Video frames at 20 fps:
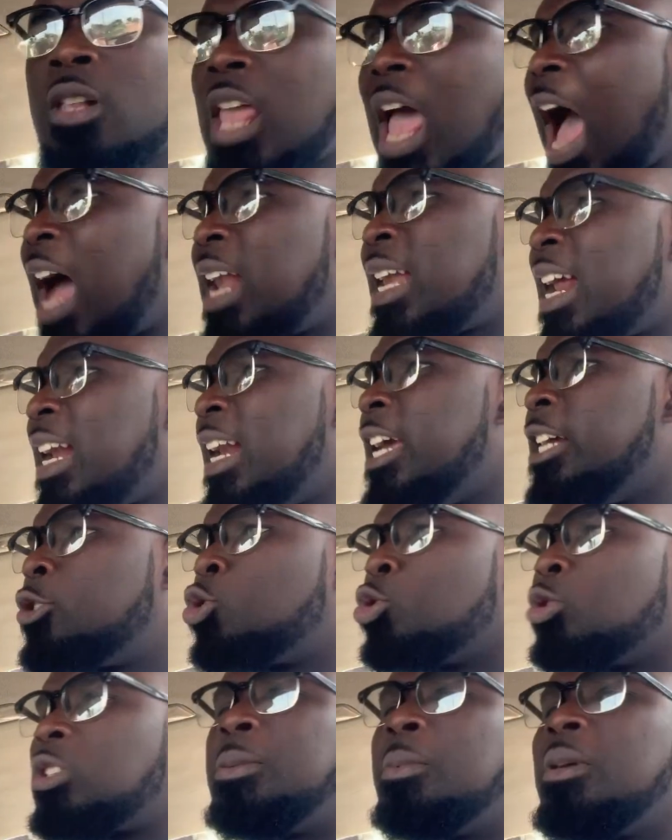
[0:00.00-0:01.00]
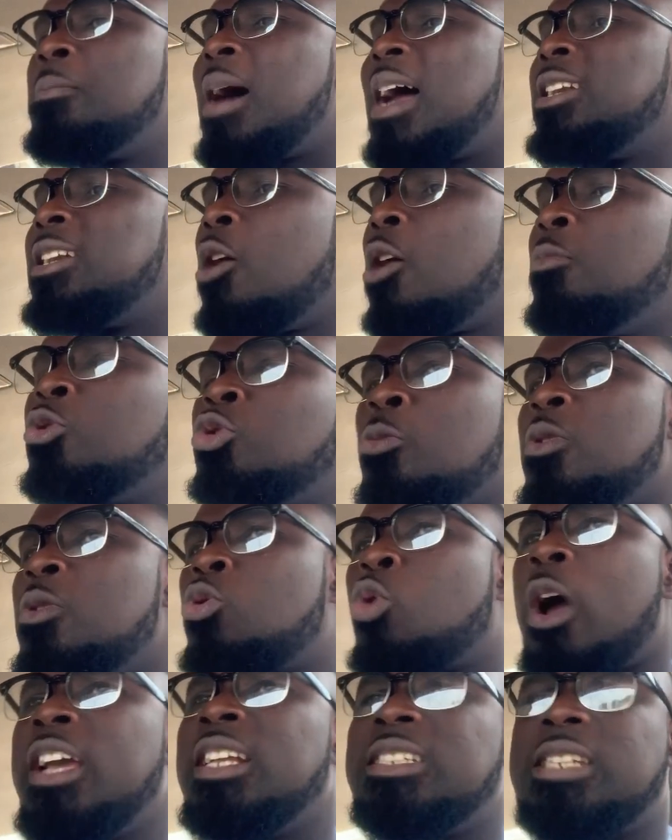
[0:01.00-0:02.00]
Other issues to be bad, you to me
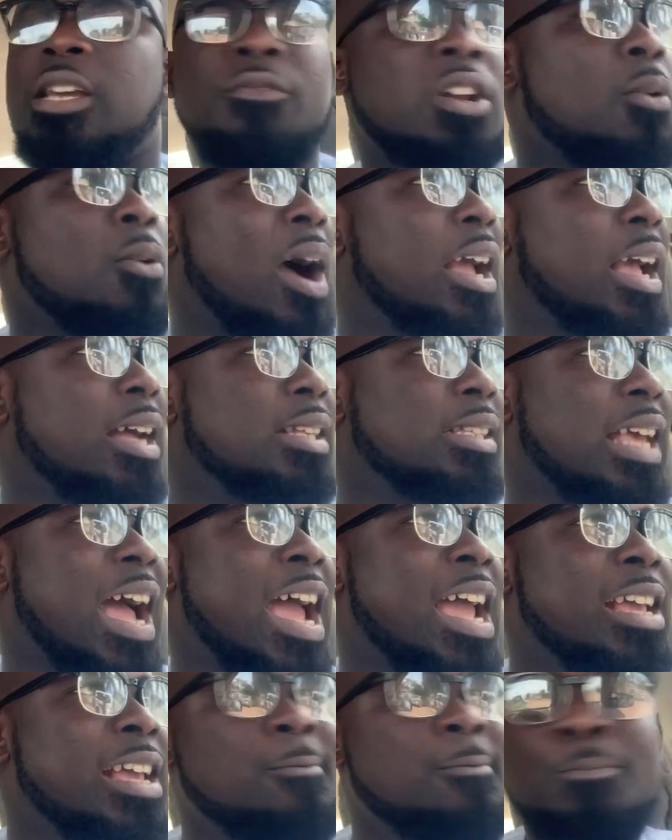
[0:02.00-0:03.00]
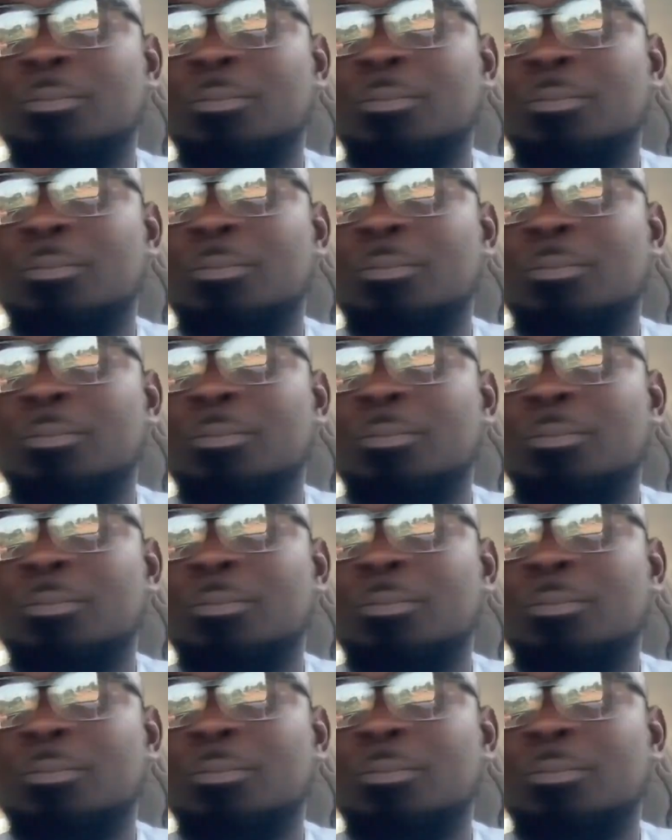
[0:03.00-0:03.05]
ko interview no akasa an